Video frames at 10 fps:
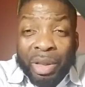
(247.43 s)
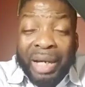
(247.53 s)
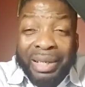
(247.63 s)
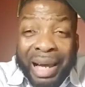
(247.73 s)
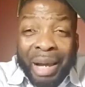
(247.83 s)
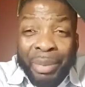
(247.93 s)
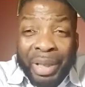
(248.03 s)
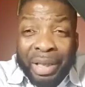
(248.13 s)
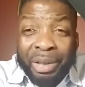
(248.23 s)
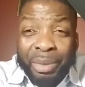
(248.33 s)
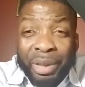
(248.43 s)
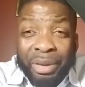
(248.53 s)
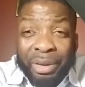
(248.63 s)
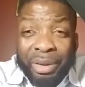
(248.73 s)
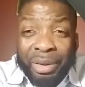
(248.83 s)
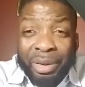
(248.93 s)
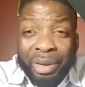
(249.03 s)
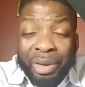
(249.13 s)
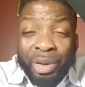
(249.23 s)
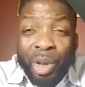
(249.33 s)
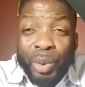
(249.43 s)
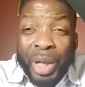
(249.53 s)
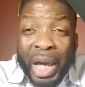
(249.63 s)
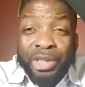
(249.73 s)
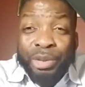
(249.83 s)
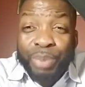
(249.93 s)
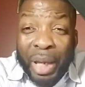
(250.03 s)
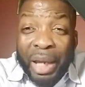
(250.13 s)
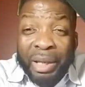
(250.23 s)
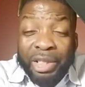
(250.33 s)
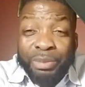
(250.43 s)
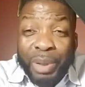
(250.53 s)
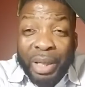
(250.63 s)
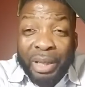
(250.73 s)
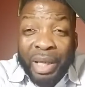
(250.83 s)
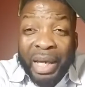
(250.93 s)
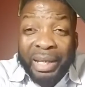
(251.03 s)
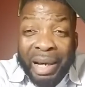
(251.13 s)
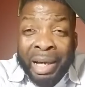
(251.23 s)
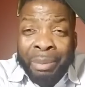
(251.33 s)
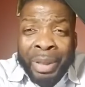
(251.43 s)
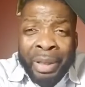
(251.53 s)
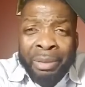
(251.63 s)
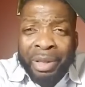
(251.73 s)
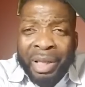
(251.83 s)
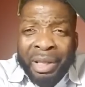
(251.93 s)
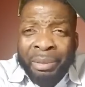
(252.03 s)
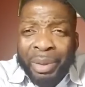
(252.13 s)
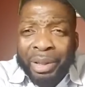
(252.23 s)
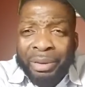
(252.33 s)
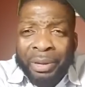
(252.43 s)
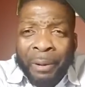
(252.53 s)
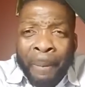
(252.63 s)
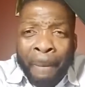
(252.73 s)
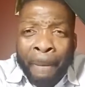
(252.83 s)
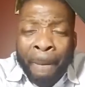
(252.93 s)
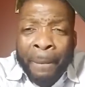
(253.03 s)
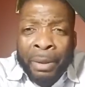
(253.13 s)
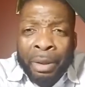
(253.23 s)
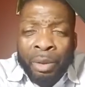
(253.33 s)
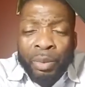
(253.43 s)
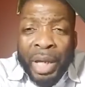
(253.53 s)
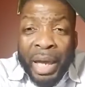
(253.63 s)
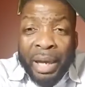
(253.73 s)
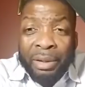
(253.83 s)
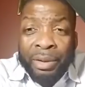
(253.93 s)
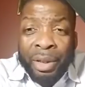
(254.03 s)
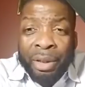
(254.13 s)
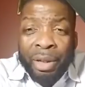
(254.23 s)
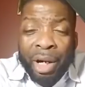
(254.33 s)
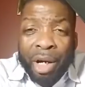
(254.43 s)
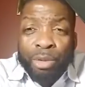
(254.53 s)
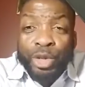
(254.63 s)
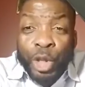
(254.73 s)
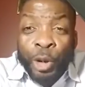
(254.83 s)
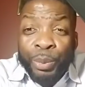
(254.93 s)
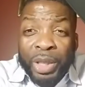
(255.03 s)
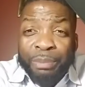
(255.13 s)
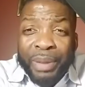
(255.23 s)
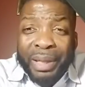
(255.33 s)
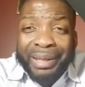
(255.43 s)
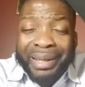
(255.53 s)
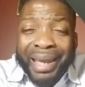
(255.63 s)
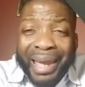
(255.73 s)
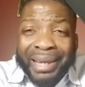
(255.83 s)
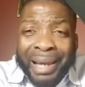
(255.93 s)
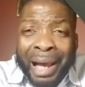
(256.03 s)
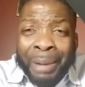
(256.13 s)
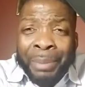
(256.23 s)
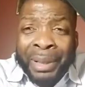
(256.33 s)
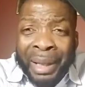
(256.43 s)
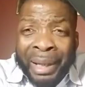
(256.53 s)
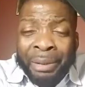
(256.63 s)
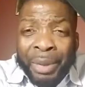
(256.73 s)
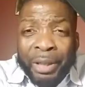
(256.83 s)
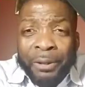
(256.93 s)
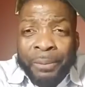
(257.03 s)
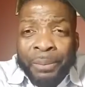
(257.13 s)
A common enemy. We had Japan as being a common enemy. We had Germany being a common enemy.